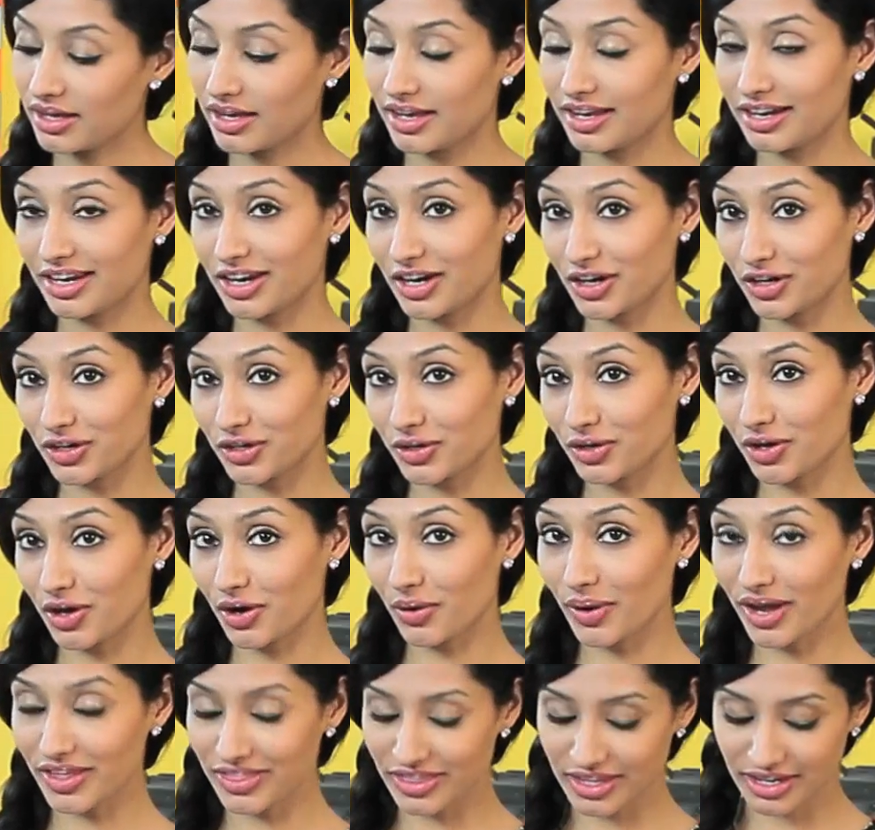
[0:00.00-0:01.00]
and here you
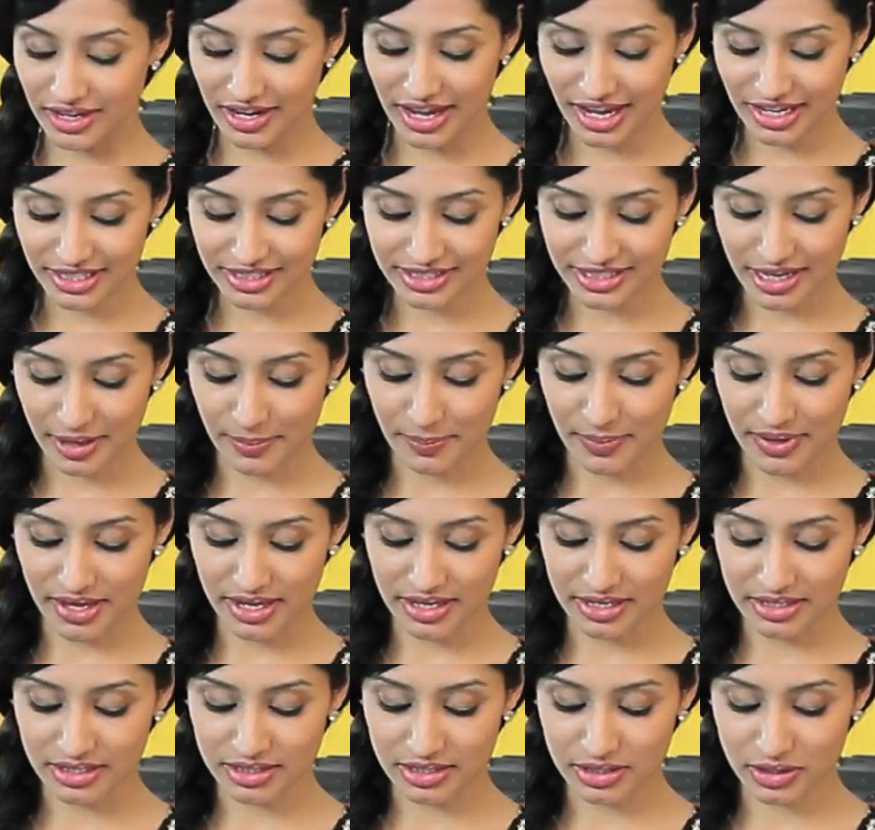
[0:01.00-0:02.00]
go. And the next step
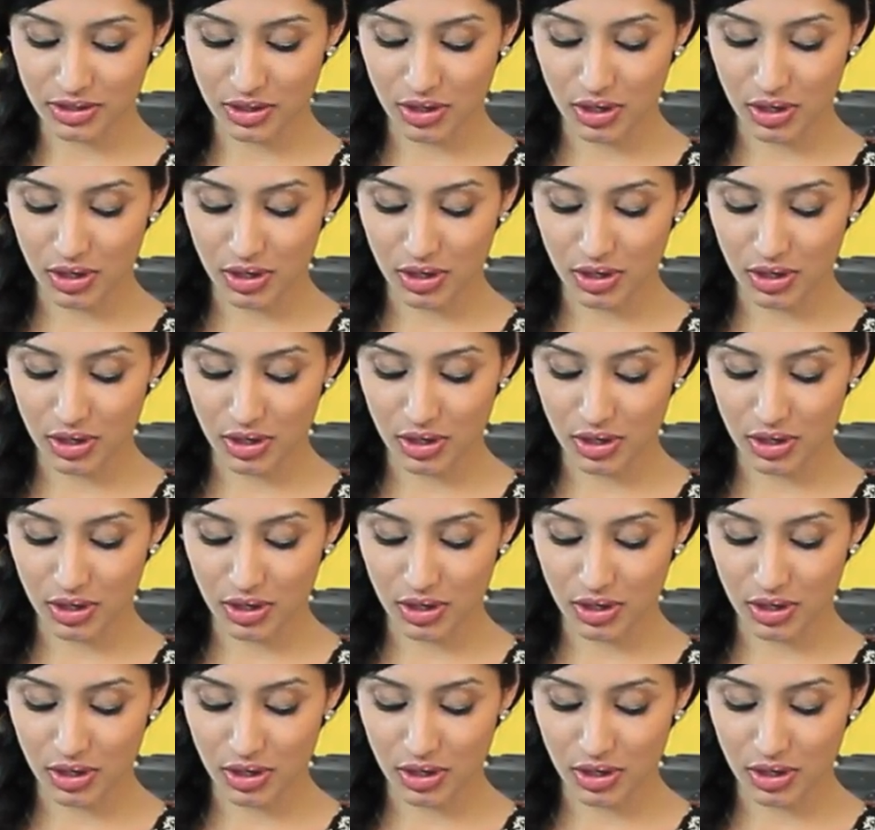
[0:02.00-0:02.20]
is,